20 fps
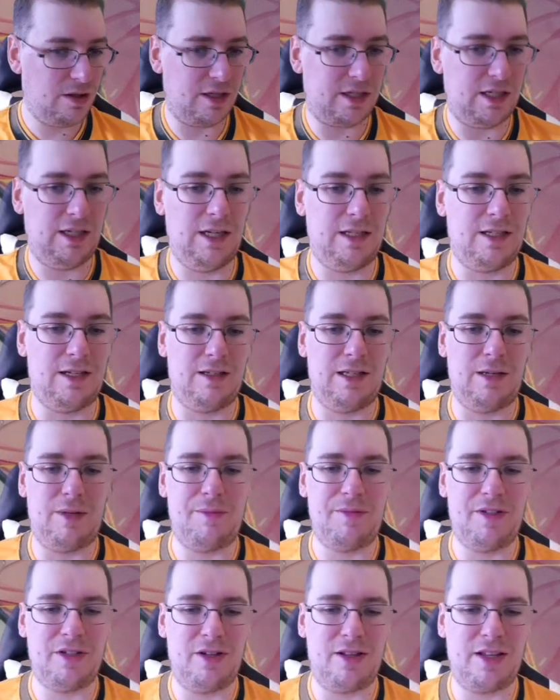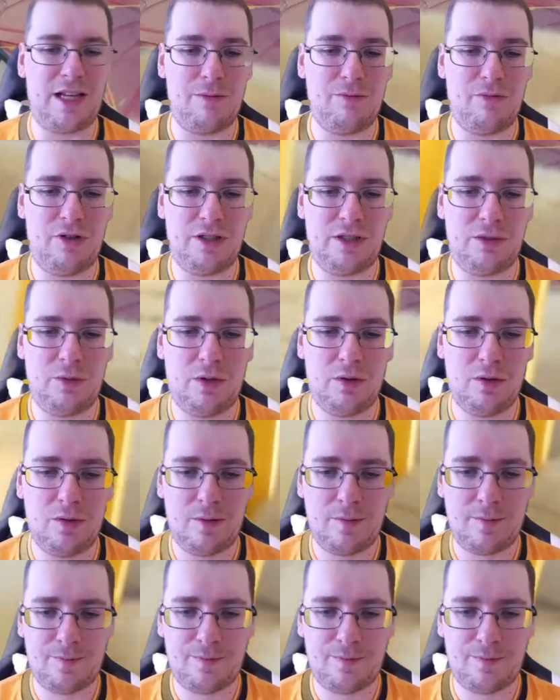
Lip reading: actually let me show the camera as well.